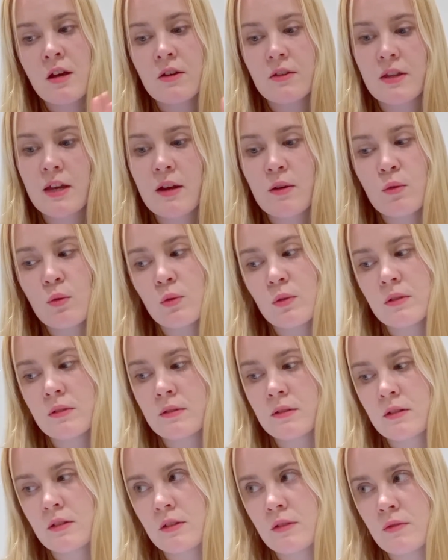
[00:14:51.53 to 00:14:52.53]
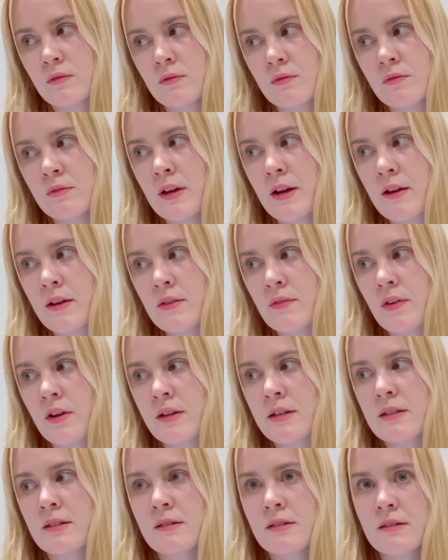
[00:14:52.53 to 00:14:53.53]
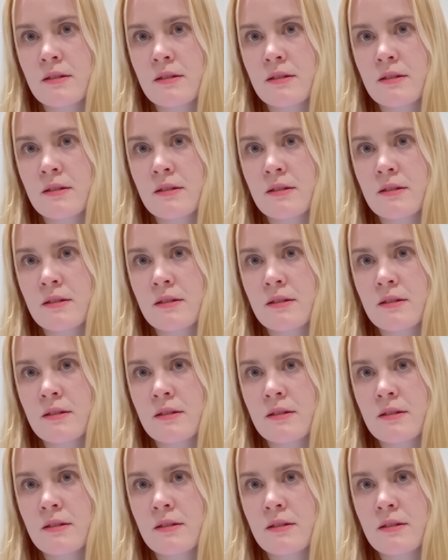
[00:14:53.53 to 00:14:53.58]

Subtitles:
They're all very, very